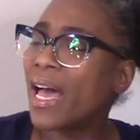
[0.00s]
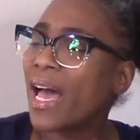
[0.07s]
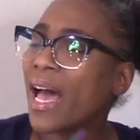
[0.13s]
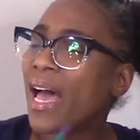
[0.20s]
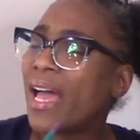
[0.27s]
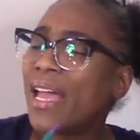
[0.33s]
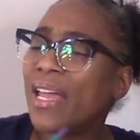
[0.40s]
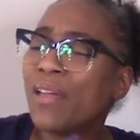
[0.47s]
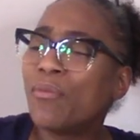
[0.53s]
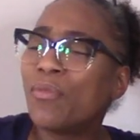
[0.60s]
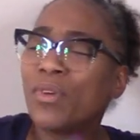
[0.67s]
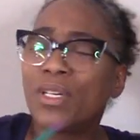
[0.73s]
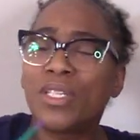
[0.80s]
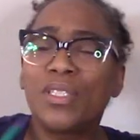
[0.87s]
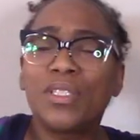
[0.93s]
I ain't
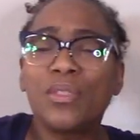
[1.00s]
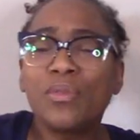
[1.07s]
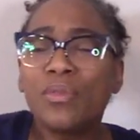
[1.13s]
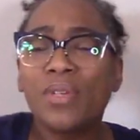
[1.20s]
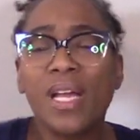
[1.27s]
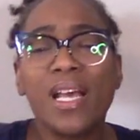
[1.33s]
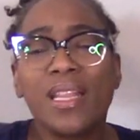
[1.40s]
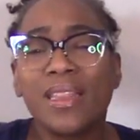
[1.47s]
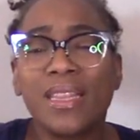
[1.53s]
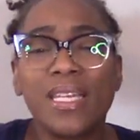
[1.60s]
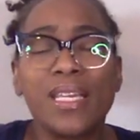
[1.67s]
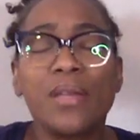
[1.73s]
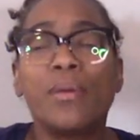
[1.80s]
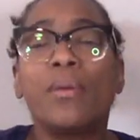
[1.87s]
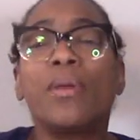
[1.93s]
want to do
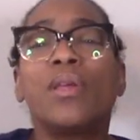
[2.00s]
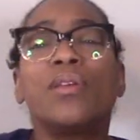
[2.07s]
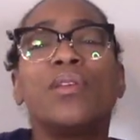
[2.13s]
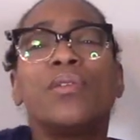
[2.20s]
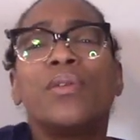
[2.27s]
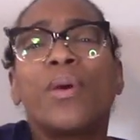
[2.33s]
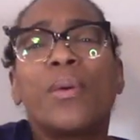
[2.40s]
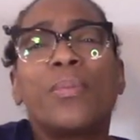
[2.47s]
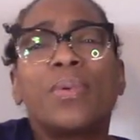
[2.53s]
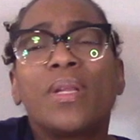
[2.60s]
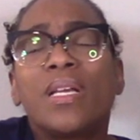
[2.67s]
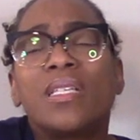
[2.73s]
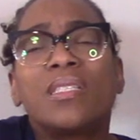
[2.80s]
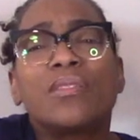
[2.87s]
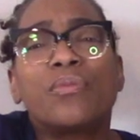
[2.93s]
nothing. You know,
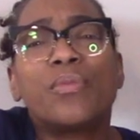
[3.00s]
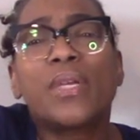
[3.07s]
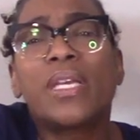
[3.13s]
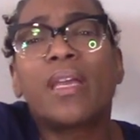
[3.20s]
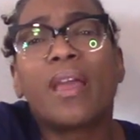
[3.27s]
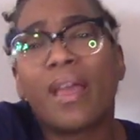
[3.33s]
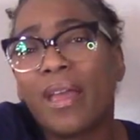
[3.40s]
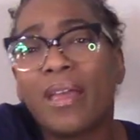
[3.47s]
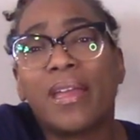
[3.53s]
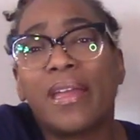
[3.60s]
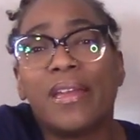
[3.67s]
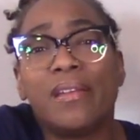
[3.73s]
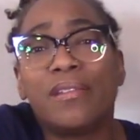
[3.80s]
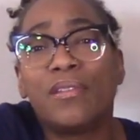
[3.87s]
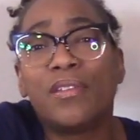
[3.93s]
plus we can't.
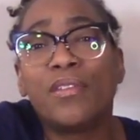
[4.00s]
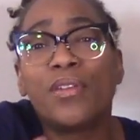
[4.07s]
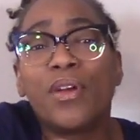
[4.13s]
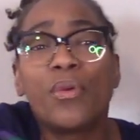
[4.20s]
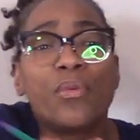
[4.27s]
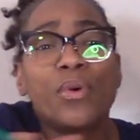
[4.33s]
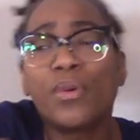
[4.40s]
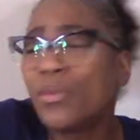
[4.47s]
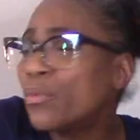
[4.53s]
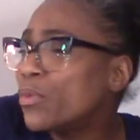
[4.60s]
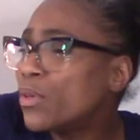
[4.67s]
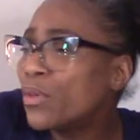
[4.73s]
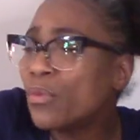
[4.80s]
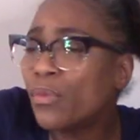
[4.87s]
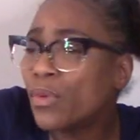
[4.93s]
You know, what,
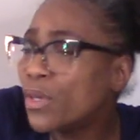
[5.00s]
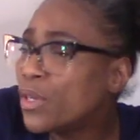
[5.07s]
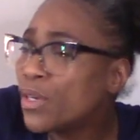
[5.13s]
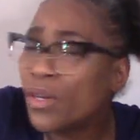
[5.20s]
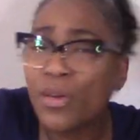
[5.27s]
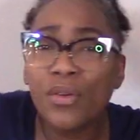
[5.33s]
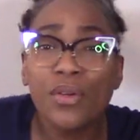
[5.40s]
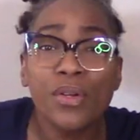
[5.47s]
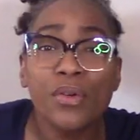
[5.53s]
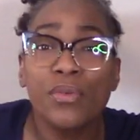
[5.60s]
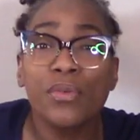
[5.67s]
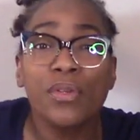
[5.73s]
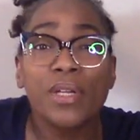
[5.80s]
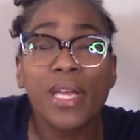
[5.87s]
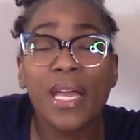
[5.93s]
what, what are you going to do?
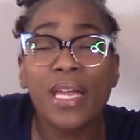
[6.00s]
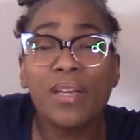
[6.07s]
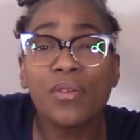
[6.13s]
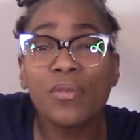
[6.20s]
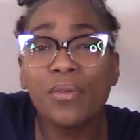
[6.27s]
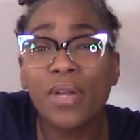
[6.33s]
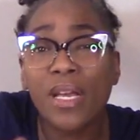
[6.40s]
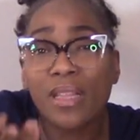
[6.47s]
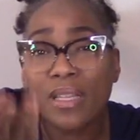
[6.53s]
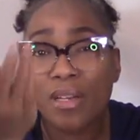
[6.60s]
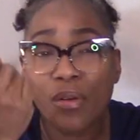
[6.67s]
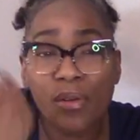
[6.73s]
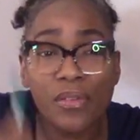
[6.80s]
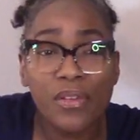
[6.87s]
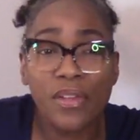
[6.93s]
You can't do nothing
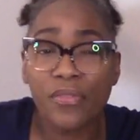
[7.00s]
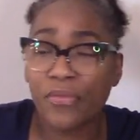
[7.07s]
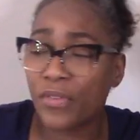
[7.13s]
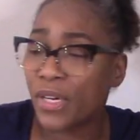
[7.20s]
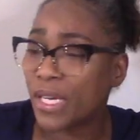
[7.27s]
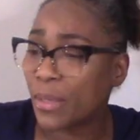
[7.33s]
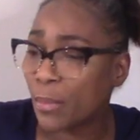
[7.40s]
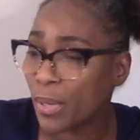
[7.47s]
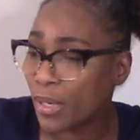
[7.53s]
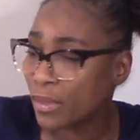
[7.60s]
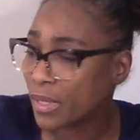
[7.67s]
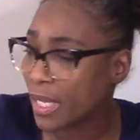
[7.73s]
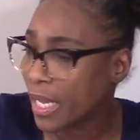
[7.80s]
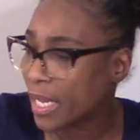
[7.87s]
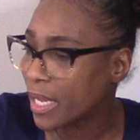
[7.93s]
on your freaking
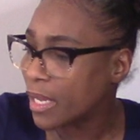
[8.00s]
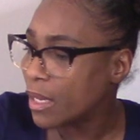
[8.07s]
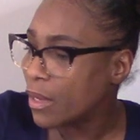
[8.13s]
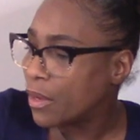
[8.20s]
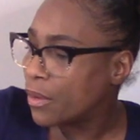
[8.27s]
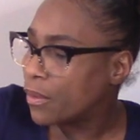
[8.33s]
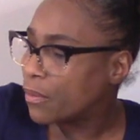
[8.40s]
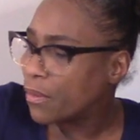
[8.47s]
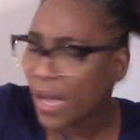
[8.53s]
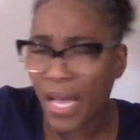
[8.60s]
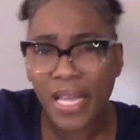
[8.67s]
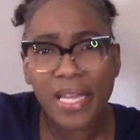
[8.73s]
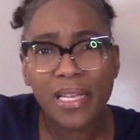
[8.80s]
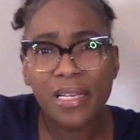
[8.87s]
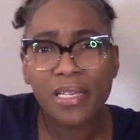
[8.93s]
birthday,
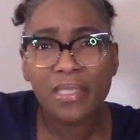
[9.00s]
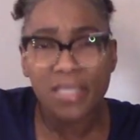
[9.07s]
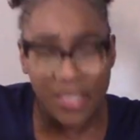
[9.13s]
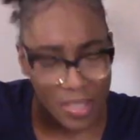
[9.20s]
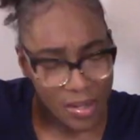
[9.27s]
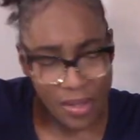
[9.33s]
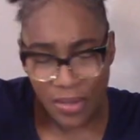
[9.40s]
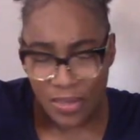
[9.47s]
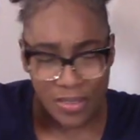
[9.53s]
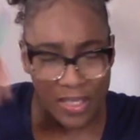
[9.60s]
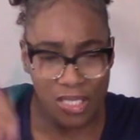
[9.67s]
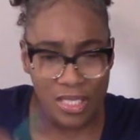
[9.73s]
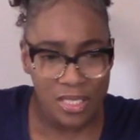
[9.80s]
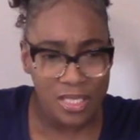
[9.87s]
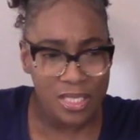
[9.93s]
right? So
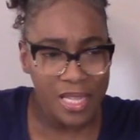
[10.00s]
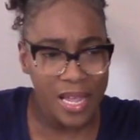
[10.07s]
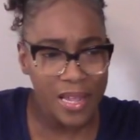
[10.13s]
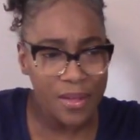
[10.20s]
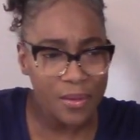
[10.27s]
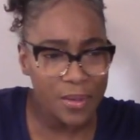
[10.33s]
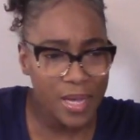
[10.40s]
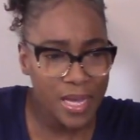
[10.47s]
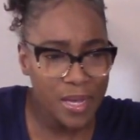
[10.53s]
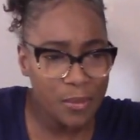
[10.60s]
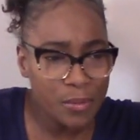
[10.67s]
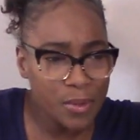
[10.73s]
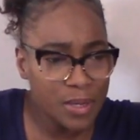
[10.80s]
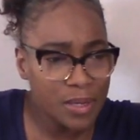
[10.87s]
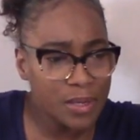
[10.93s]
it's just like, okay,
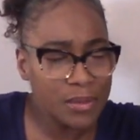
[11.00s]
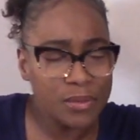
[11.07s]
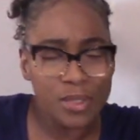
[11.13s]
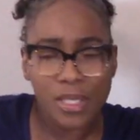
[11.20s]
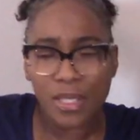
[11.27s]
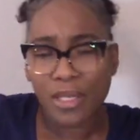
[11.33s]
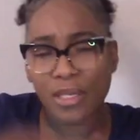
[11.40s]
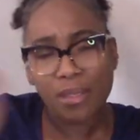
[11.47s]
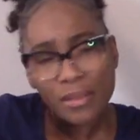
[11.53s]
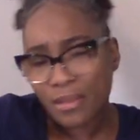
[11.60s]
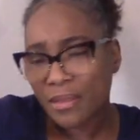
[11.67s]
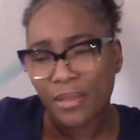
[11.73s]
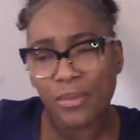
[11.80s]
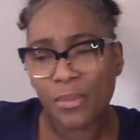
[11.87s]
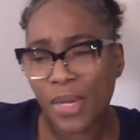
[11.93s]
well,
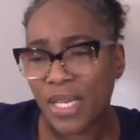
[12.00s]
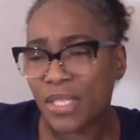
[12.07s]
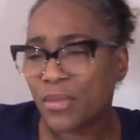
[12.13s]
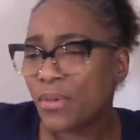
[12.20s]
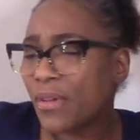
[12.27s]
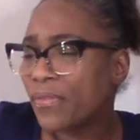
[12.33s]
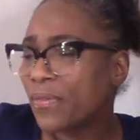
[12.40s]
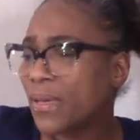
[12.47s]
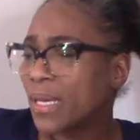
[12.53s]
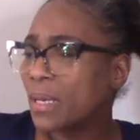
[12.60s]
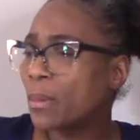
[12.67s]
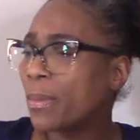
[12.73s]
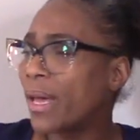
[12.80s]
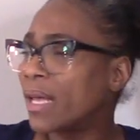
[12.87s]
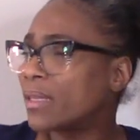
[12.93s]
you might as well forget
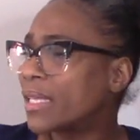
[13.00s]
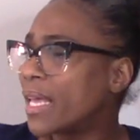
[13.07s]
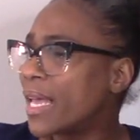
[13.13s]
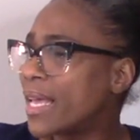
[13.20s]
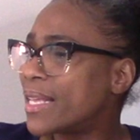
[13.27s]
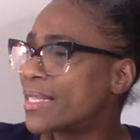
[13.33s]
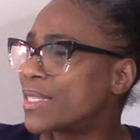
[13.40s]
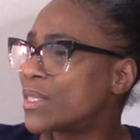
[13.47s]
about that.